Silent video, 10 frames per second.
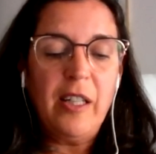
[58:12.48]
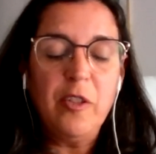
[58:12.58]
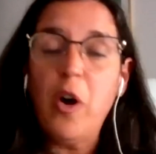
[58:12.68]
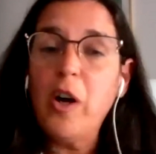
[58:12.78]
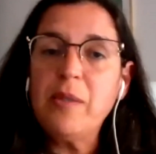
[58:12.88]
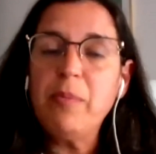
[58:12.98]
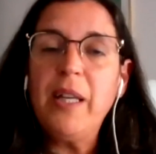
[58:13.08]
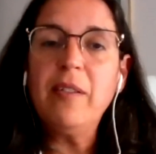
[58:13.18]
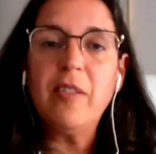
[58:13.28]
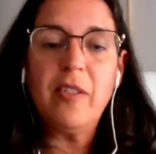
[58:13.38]

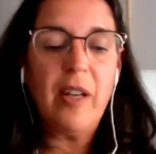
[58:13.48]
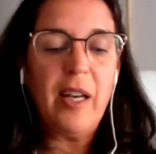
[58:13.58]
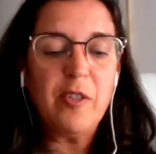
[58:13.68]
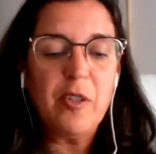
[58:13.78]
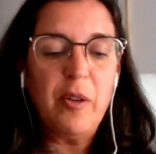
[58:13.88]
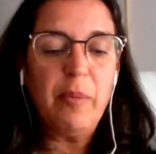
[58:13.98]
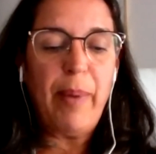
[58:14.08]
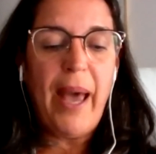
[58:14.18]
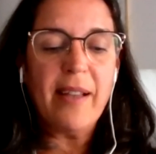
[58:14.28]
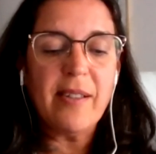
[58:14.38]
endorsements, so you
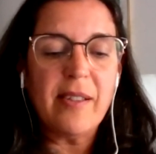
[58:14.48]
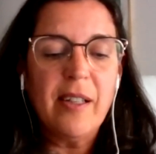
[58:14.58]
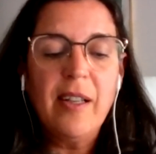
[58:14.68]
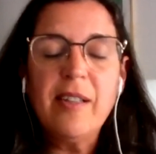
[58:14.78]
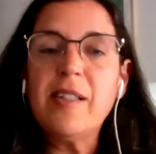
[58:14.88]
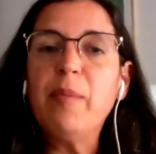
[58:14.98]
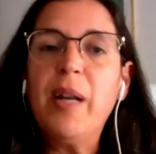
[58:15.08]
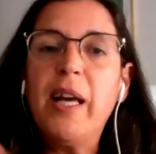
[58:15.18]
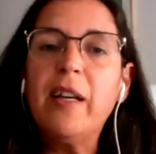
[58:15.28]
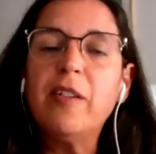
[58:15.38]
pass some
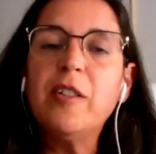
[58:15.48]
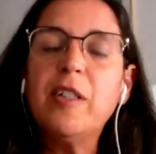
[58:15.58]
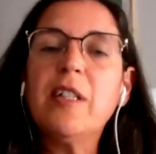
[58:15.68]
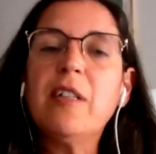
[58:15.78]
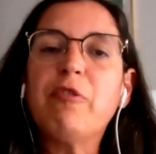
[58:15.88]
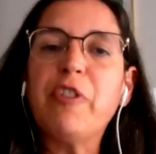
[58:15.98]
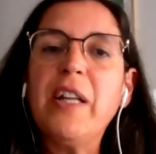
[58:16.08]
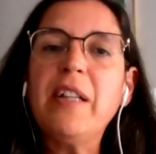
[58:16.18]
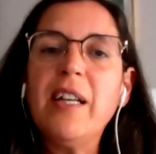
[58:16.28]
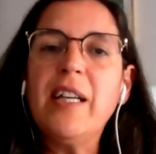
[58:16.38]
like the
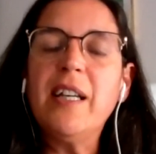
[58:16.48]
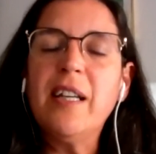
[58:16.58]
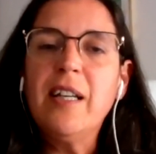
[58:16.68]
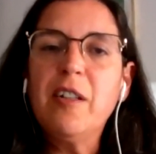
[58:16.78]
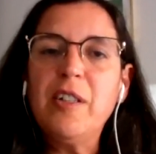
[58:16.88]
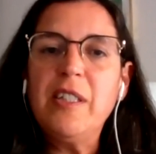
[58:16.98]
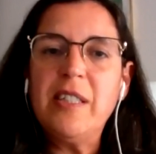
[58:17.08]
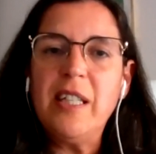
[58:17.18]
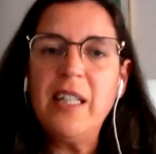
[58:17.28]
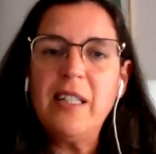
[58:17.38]
friendly
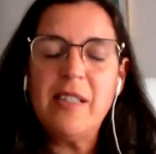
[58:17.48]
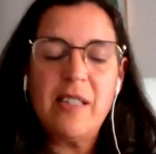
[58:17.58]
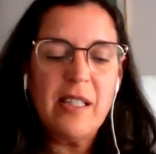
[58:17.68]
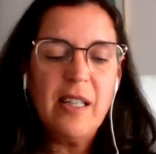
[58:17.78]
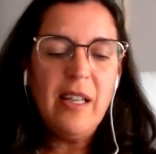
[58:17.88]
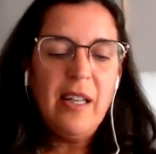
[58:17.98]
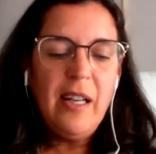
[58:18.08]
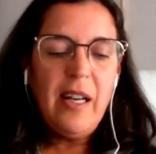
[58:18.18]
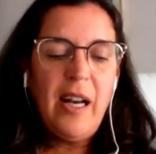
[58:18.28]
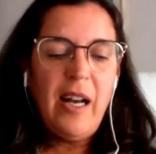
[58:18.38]
critiques
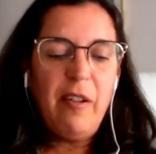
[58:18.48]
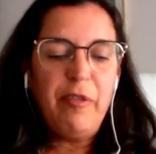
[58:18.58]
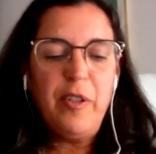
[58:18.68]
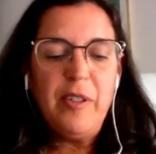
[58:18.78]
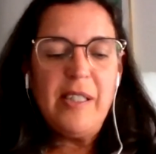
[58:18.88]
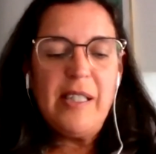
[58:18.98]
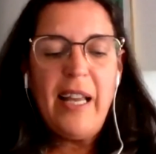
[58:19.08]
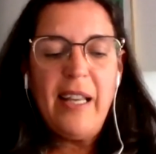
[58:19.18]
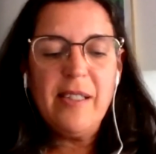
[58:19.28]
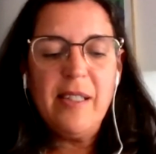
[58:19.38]
from the
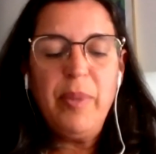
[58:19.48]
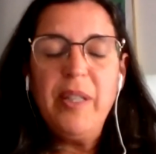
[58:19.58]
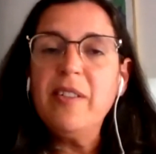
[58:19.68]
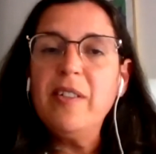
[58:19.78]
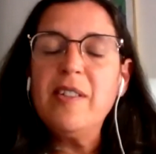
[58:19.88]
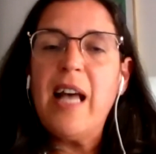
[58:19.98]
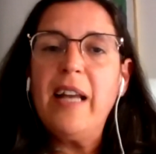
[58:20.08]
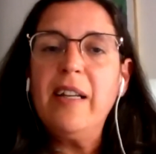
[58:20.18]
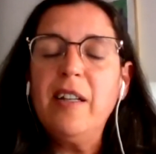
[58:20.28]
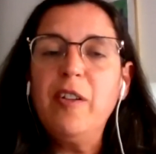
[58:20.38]
science and business
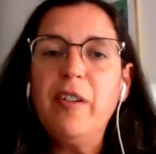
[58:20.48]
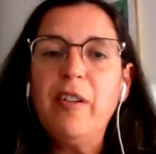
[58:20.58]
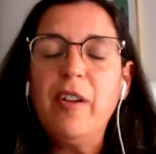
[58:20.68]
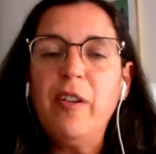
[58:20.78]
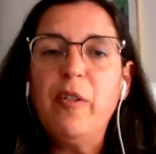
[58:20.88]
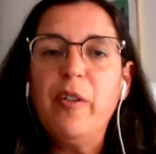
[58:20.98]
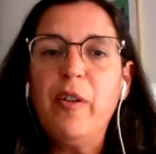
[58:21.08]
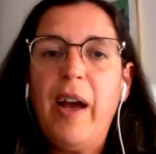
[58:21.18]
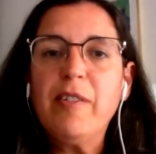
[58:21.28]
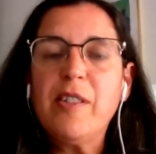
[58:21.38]
side, and
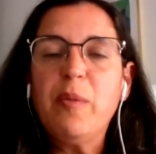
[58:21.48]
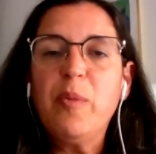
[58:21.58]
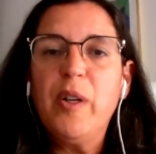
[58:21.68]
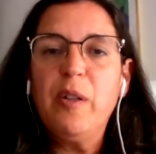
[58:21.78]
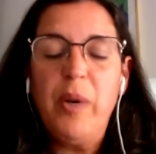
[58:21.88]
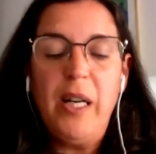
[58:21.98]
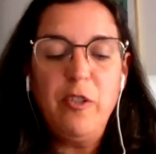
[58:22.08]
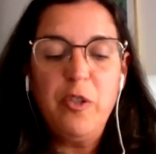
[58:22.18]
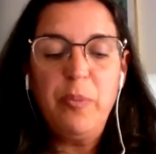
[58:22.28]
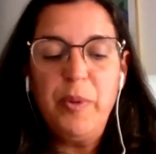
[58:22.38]
you have someone
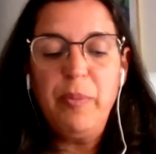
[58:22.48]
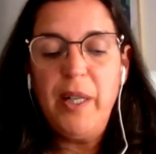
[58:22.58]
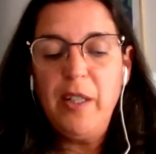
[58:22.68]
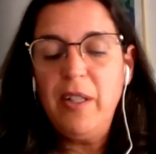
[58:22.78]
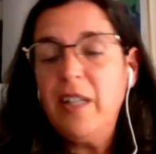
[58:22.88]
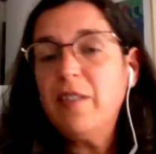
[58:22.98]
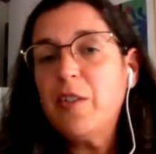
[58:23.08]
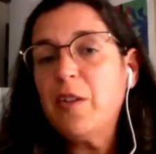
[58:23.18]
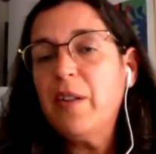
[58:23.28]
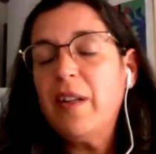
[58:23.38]
willing to put money on it.
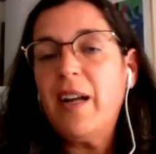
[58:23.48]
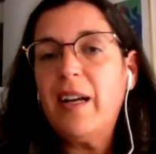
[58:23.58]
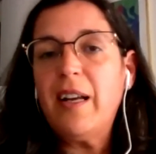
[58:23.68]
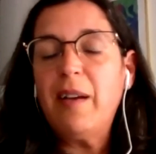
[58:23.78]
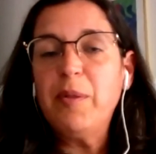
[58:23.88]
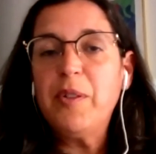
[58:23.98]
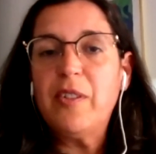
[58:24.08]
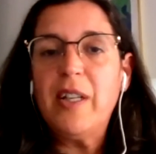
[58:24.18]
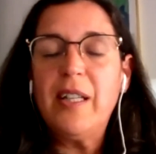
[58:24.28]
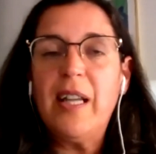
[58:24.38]
So I would
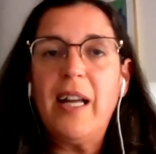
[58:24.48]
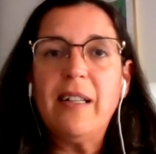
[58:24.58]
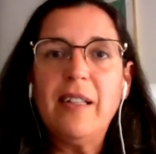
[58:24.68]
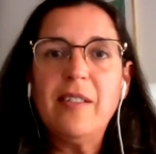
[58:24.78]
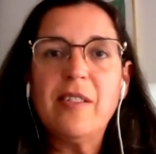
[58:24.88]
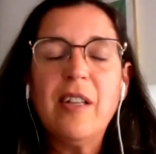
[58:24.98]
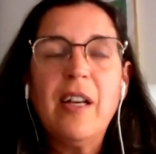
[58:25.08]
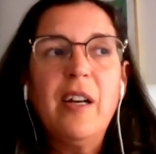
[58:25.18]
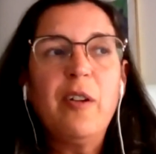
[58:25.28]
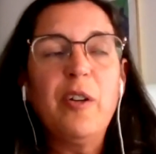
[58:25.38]
say that there's
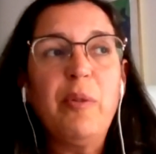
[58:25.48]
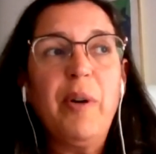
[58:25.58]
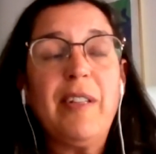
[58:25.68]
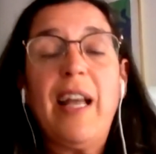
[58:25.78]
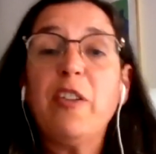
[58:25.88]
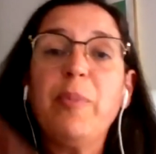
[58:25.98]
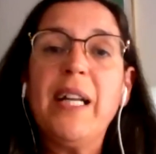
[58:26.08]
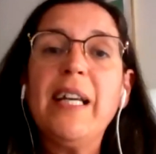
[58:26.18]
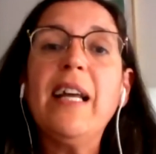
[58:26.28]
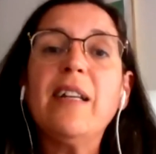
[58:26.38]
a good way to test. But
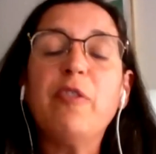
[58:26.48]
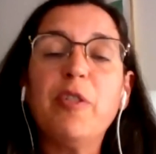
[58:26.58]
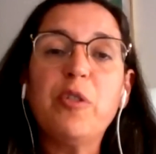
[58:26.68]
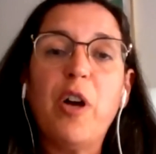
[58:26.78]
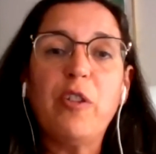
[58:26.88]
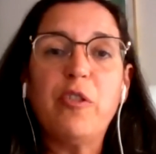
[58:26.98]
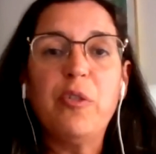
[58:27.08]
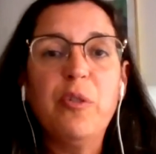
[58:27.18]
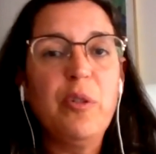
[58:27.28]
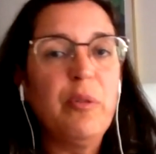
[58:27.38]
again, if you talk
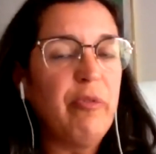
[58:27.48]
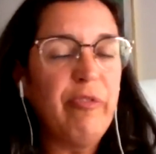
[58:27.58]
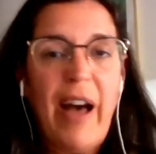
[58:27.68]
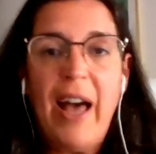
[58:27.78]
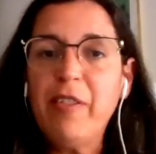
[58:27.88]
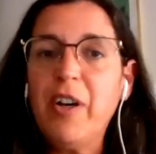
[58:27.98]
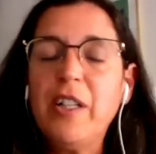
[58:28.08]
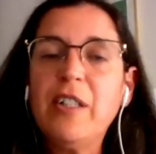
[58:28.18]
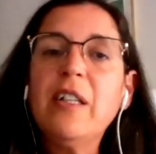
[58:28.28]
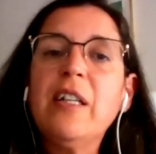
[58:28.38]
to 5
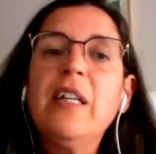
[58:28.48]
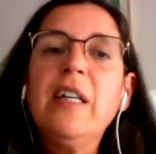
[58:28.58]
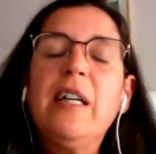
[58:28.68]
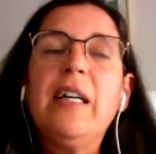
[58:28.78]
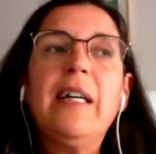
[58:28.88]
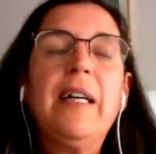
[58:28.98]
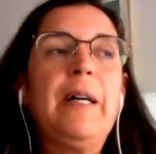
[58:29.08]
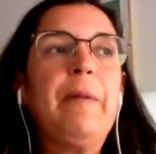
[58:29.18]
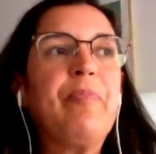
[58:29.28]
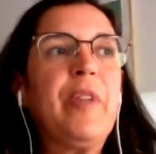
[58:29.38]
other
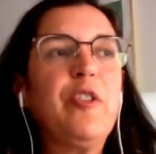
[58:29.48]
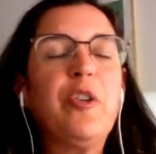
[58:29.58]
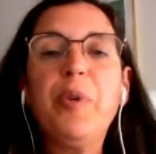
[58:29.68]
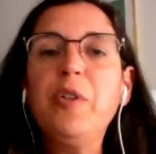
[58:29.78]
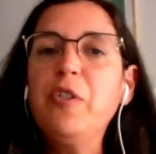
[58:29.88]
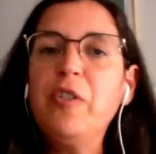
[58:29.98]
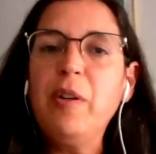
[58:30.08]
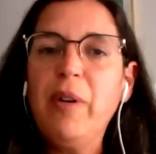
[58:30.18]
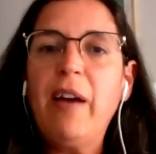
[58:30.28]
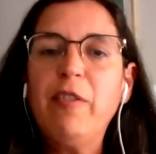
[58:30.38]
entrepreneurs, they
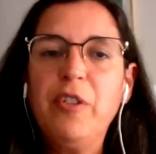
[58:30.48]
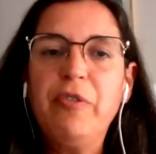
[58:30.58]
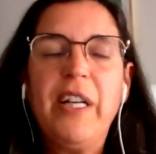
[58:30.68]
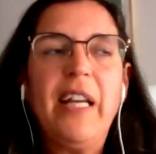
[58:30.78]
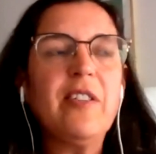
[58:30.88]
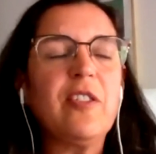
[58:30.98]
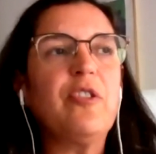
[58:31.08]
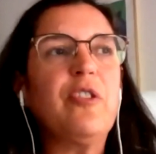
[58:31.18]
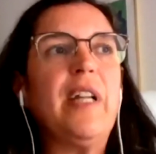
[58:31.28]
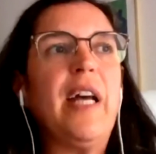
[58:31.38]
will have different
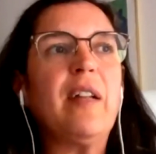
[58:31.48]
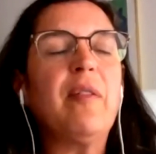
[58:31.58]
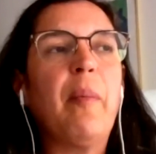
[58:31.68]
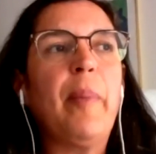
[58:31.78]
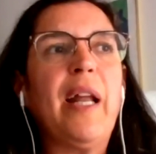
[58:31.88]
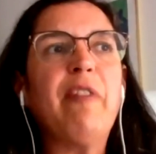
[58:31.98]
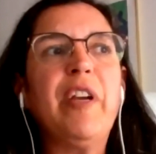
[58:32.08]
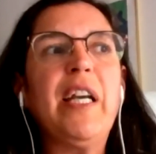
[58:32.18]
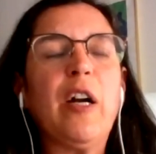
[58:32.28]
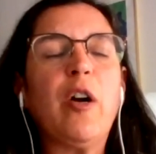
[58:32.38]
answers to that. But I
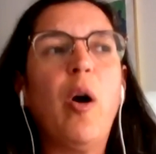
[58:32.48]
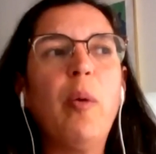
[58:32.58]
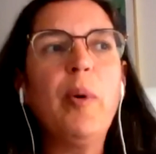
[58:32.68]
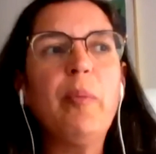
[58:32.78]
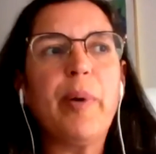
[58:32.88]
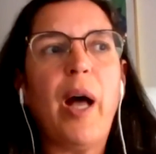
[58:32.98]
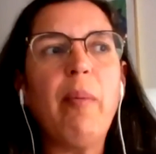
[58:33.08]
think a common